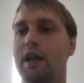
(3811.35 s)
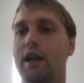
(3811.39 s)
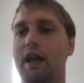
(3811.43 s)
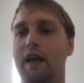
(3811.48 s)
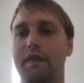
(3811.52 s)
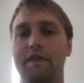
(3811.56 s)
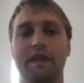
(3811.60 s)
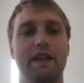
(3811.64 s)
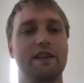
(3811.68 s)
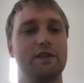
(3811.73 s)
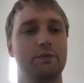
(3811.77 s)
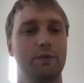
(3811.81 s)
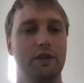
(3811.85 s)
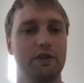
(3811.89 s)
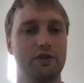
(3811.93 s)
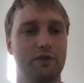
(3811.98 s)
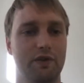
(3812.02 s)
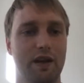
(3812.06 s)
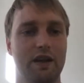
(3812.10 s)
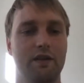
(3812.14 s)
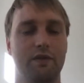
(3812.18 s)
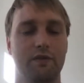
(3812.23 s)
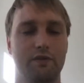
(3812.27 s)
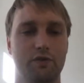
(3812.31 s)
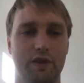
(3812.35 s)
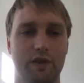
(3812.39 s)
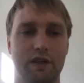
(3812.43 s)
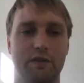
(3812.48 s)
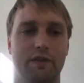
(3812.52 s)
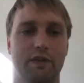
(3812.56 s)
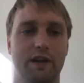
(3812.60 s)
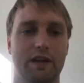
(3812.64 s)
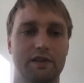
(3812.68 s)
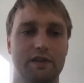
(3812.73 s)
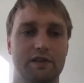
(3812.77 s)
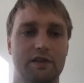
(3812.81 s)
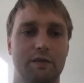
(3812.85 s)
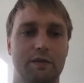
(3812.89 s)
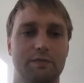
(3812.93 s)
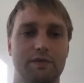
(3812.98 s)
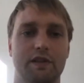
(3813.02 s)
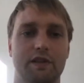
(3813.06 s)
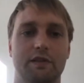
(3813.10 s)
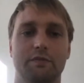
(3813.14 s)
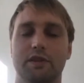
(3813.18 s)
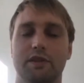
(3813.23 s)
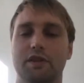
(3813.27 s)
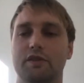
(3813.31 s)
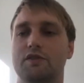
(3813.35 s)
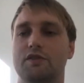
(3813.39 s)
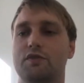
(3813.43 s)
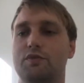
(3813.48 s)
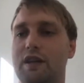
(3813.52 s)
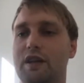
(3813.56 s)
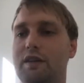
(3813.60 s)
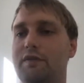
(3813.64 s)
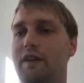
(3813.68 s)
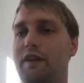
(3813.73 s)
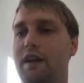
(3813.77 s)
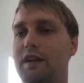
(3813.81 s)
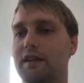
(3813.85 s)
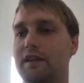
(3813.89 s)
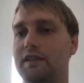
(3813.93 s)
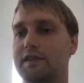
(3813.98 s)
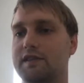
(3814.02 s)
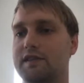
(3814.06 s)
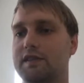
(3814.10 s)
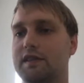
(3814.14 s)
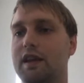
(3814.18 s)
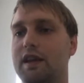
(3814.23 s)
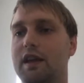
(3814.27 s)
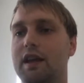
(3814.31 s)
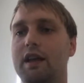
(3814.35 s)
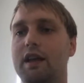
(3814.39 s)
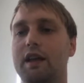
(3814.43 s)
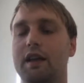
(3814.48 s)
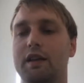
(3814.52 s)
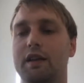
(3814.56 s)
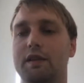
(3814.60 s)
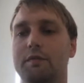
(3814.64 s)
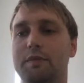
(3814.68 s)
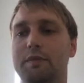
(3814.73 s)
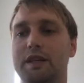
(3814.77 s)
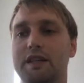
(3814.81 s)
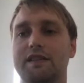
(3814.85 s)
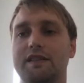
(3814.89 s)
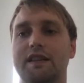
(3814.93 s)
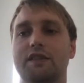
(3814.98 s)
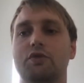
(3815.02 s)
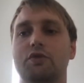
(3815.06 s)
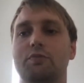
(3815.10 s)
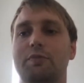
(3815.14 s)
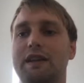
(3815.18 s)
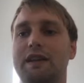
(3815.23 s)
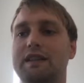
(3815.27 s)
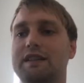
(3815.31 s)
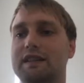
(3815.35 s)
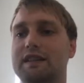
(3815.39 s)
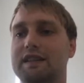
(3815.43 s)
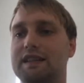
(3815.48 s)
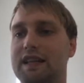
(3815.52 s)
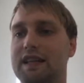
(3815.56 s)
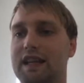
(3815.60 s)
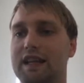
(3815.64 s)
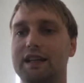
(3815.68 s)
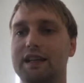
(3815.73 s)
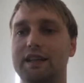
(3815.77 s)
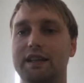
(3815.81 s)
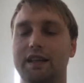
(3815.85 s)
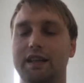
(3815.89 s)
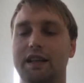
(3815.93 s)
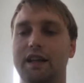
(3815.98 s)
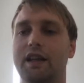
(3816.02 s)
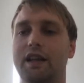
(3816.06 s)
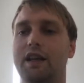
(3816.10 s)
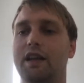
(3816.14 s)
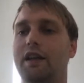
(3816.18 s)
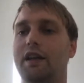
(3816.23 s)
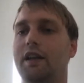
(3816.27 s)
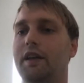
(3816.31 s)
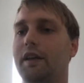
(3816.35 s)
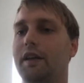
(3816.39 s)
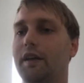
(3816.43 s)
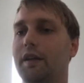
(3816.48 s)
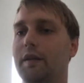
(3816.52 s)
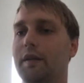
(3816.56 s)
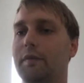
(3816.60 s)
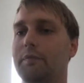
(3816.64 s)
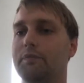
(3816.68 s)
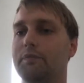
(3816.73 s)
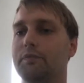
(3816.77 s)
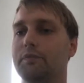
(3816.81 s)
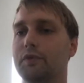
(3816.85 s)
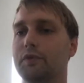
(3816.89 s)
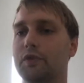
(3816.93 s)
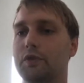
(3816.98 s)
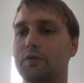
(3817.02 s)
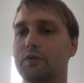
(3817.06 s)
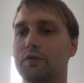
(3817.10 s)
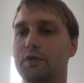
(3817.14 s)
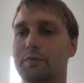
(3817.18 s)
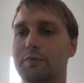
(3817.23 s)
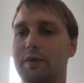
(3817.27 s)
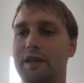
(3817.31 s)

And that's where trade finance comes in, because trade finance means that you basically take, you